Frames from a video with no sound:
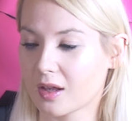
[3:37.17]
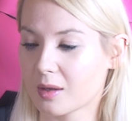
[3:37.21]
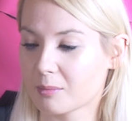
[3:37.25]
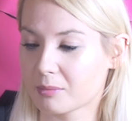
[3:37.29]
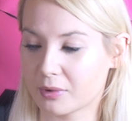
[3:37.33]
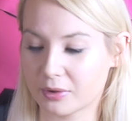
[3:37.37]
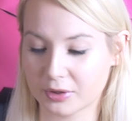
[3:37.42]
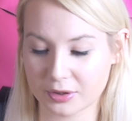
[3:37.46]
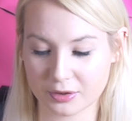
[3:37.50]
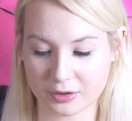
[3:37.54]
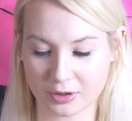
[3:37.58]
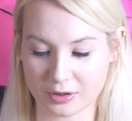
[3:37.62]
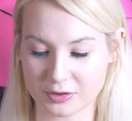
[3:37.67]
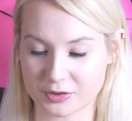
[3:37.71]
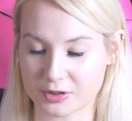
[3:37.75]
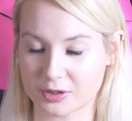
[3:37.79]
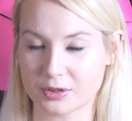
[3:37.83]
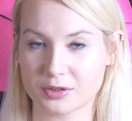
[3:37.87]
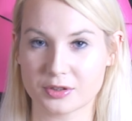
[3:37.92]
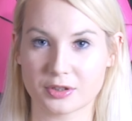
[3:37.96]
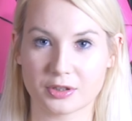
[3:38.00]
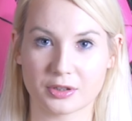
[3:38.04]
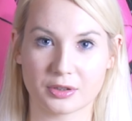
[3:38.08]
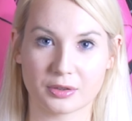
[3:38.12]
But all you've got to
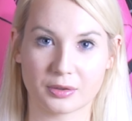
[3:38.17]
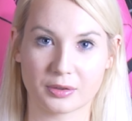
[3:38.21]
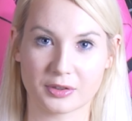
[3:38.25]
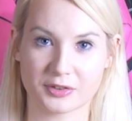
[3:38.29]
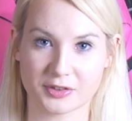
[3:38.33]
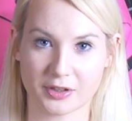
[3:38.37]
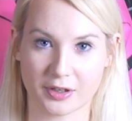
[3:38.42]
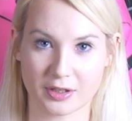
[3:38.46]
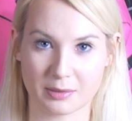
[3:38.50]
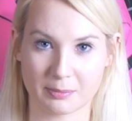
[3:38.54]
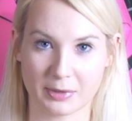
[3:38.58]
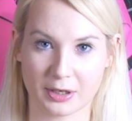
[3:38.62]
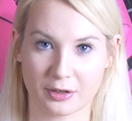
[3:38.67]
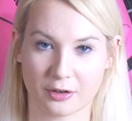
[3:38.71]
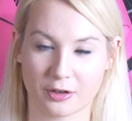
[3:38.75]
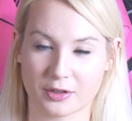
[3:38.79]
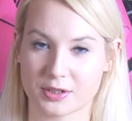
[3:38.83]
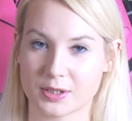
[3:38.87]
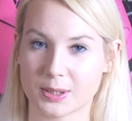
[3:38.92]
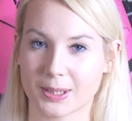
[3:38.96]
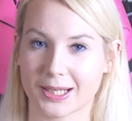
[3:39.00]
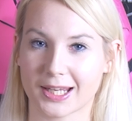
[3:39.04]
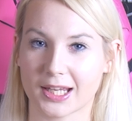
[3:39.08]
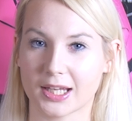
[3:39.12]
do to assign a macro
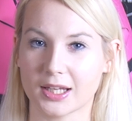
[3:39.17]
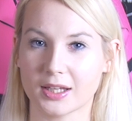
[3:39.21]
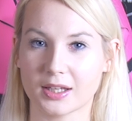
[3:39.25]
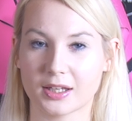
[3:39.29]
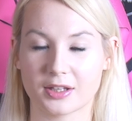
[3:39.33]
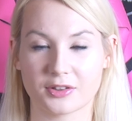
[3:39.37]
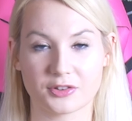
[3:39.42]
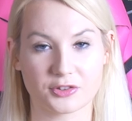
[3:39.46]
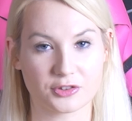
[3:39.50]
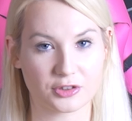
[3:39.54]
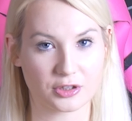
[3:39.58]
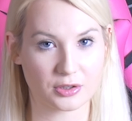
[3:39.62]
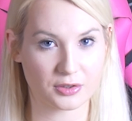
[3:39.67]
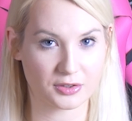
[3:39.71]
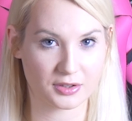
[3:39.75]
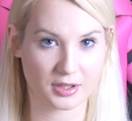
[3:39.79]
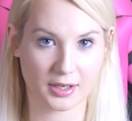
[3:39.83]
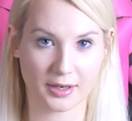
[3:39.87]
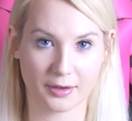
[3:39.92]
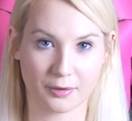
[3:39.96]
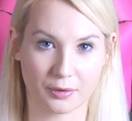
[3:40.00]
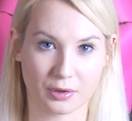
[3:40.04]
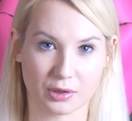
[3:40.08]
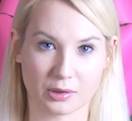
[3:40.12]
to a key is choose the
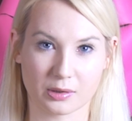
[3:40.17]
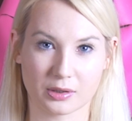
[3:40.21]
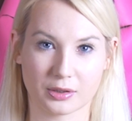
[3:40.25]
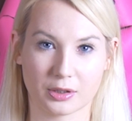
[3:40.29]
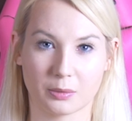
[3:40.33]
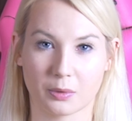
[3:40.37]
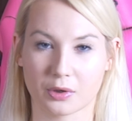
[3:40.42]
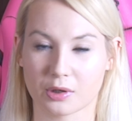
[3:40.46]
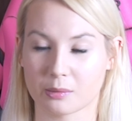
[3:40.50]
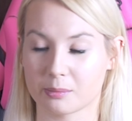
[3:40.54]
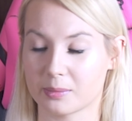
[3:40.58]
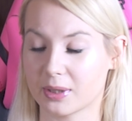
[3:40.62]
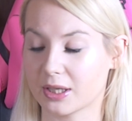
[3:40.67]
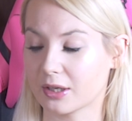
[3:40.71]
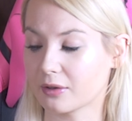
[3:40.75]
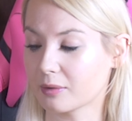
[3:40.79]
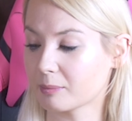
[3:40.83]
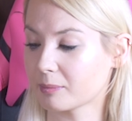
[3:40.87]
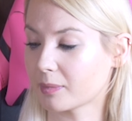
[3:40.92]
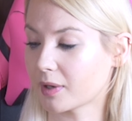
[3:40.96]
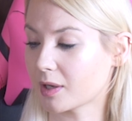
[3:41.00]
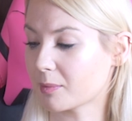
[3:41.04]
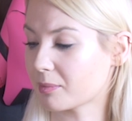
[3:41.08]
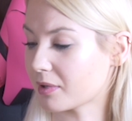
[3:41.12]
layer you want to be on
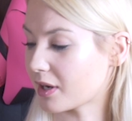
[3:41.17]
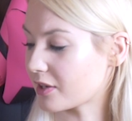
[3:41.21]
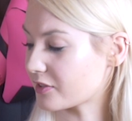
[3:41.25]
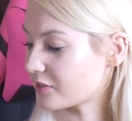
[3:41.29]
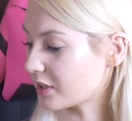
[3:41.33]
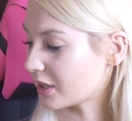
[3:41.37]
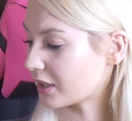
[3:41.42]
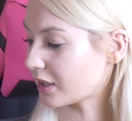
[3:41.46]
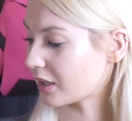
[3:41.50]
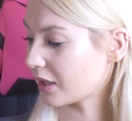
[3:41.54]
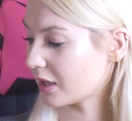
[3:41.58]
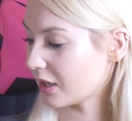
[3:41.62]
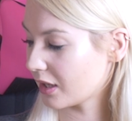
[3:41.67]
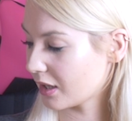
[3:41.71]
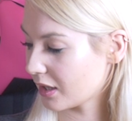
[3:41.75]
by pressing